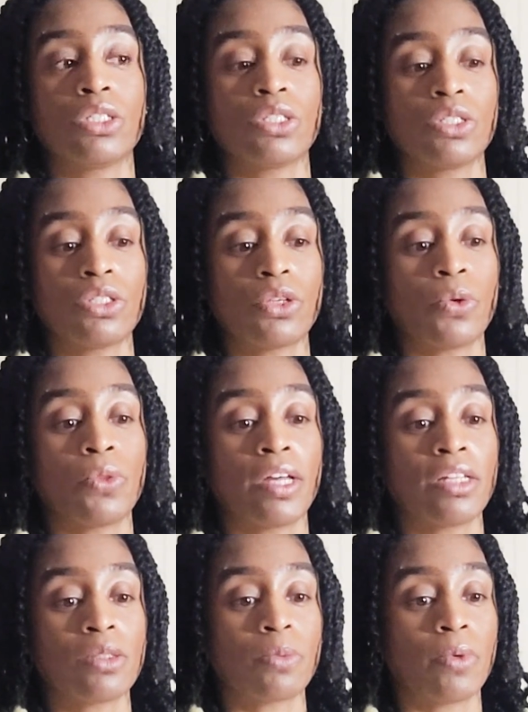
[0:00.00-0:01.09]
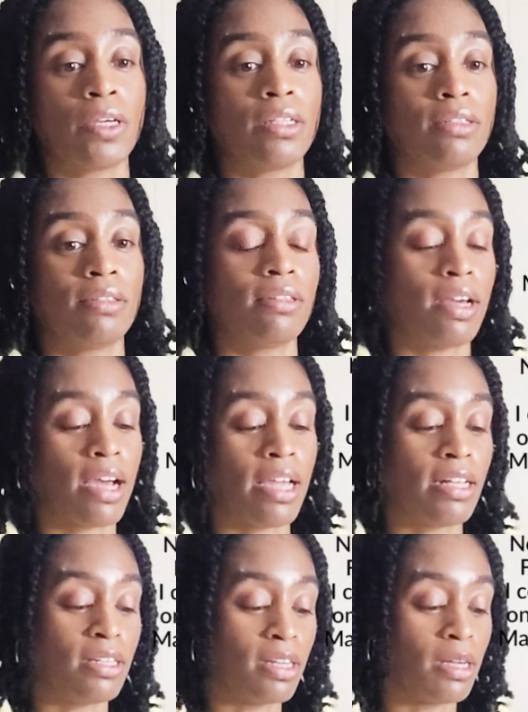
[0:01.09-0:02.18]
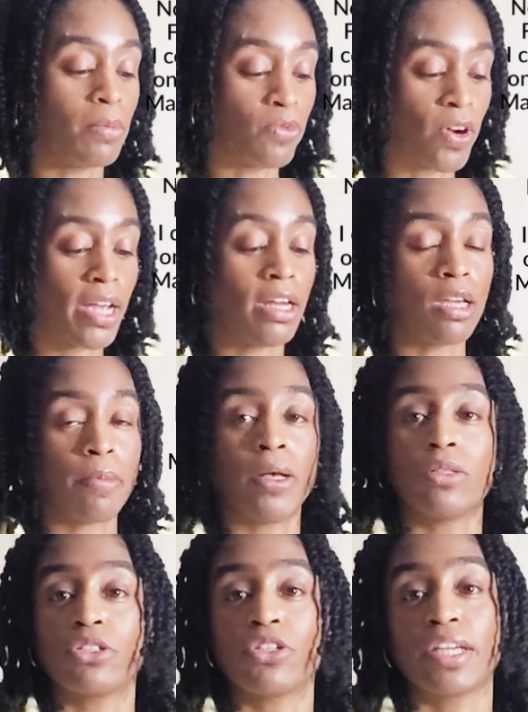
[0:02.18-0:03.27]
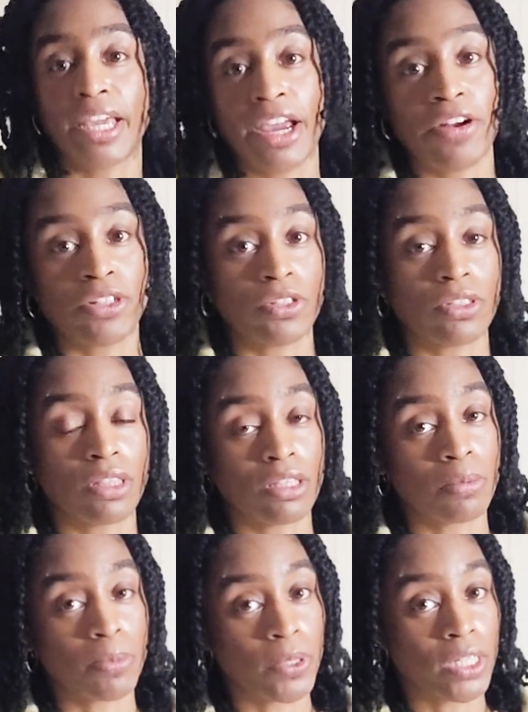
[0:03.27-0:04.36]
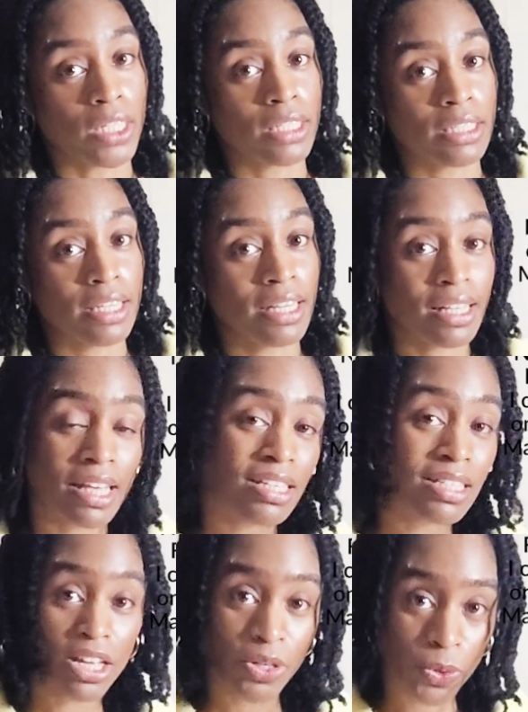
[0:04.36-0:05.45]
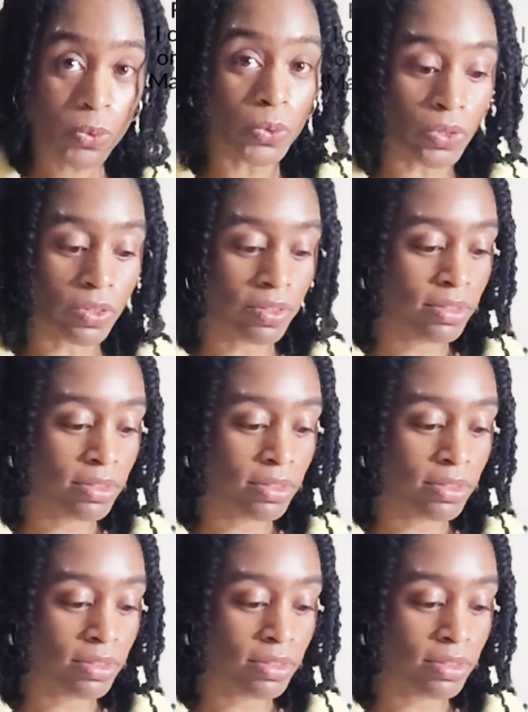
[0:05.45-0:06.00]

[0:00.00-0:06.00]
So that's what I ended up writing about certain characters in this book. And that's not cool.